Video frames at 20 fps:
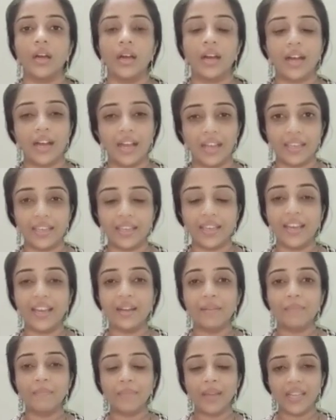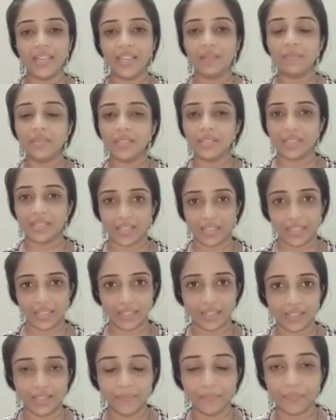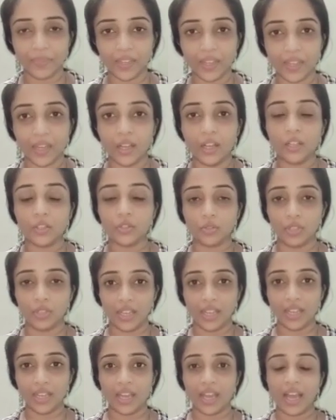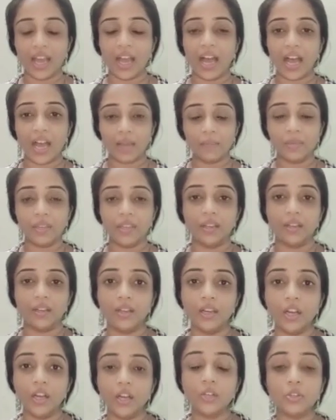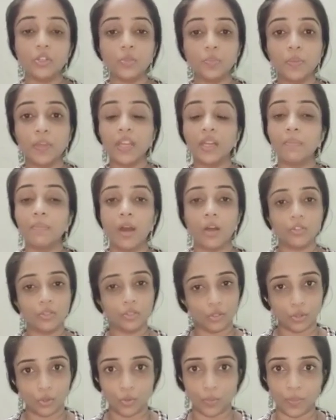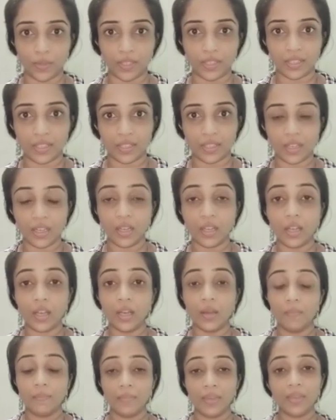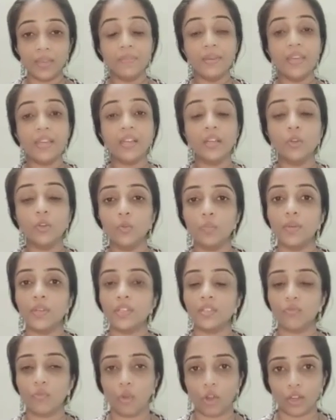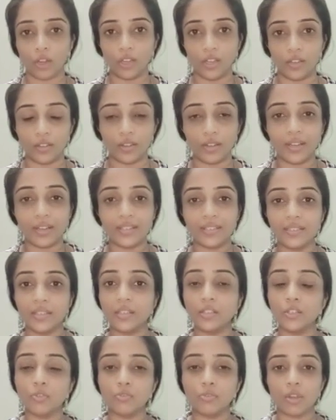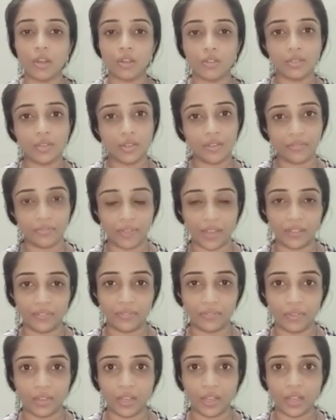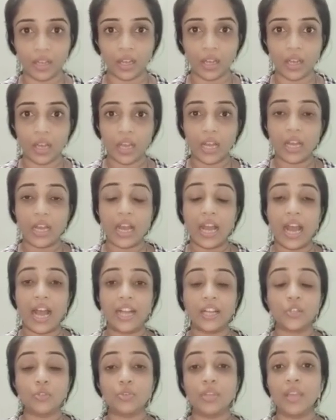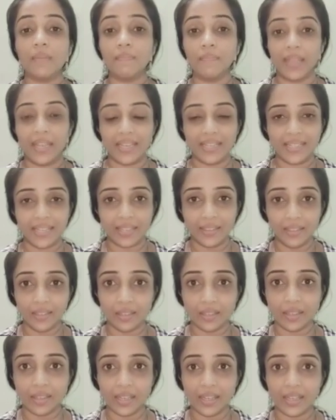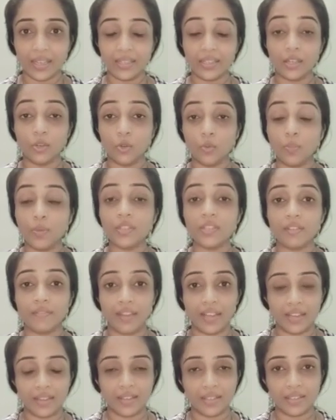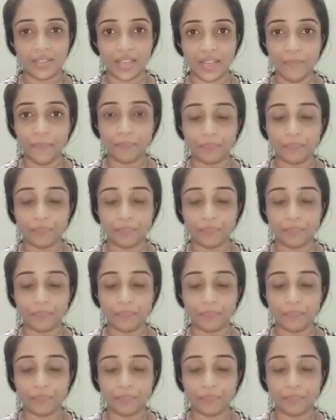Hi, my name is Sangeeta. Today, I am here to speak about lupus. Me being a lupus warrior since 2005. And today, May 10th, it's a Lupus Awareness Day.